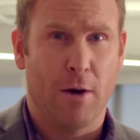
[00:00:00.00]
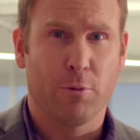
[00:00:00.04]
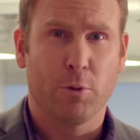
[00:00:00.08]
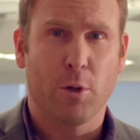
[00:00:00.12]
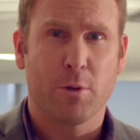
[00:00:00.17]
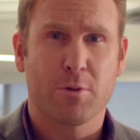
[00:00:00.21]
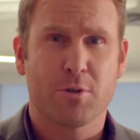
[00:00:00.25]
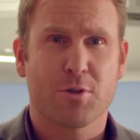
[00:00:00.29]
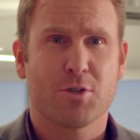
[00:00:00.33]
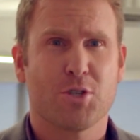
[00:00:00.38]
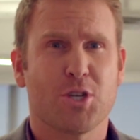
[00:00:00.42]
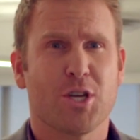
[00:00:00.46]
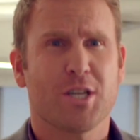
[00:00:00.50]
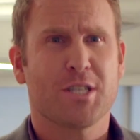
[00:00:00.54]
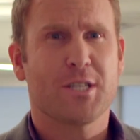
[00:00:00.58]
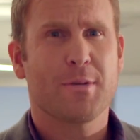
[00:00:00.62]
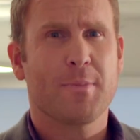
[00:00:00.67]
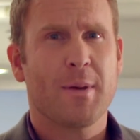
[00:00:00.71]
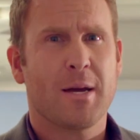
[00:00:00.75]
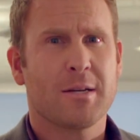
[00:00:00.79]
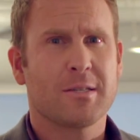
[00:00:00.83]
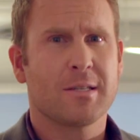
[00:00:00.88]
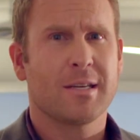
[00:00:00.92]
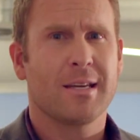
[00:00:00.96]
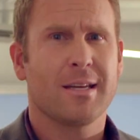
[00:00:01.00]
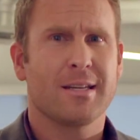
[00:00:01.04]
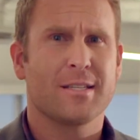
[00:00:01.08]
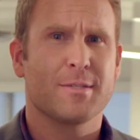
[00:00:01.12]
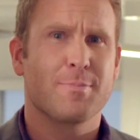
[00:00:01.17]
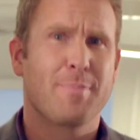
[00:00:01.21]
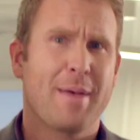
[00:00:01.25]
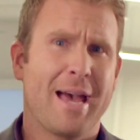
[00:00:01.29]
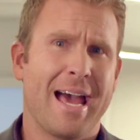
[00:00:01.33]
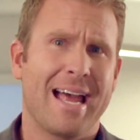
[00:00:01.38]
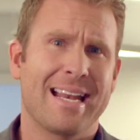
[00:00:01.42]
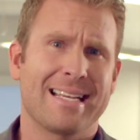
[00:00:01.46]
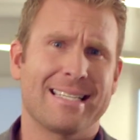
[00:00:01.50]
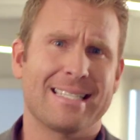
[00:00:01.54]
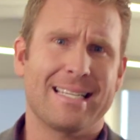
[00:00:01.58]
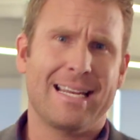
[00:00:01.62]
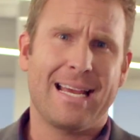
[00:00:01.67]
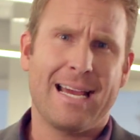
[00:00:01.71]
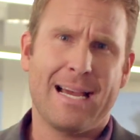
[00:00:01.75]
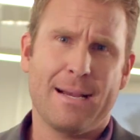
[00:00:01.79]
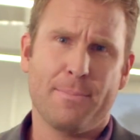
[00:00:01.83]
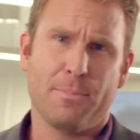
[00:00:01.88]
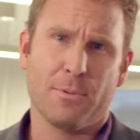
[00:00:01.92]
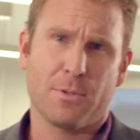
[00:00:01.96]
Our roads are just about to get as bad as an
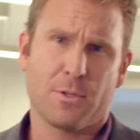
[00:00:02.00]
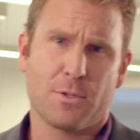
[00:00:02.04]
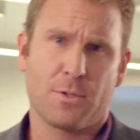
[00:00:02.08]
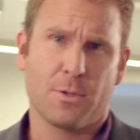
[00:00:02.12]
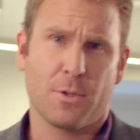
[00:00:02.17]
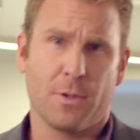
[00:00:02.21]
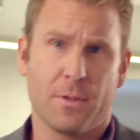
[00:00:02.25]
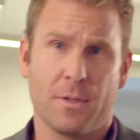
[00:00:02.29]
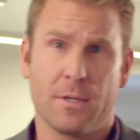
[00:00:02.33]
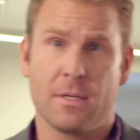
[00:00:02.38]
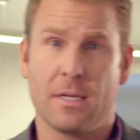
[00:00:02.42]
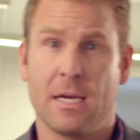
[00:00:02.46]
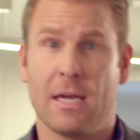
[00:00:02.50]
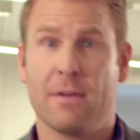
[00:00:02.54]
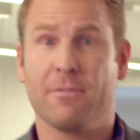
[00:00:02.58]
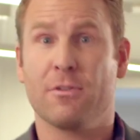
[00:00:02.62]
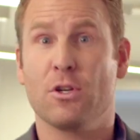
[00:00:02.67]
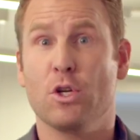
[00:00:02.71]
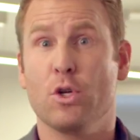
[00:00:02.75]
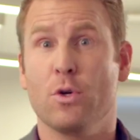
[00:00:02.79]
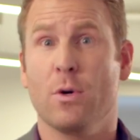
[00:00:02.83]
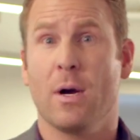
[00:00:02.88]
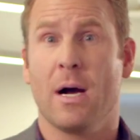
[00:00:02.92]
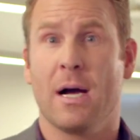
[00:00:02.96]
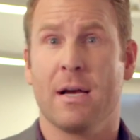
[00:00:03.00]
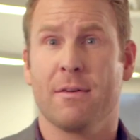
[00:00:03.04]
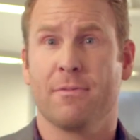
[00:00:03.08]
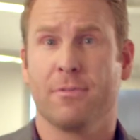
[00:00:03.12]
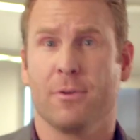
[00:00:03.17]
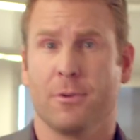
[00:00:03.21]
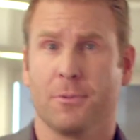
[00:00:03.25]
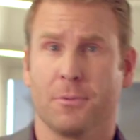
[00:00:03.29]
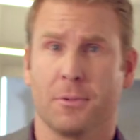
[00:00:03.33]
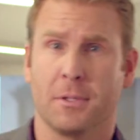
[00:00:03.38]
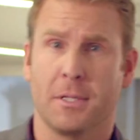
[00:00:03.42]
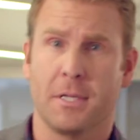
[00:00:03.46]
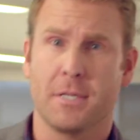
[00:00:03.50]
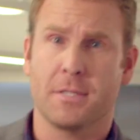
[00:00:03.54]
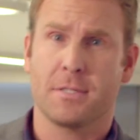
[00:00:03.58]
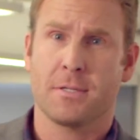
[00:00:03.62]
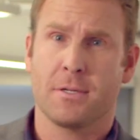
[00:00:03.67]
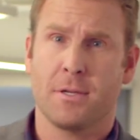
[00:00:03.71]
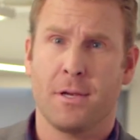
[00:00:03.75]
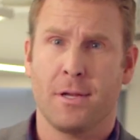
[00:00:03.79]
Apple store on the day of a new iPhone release.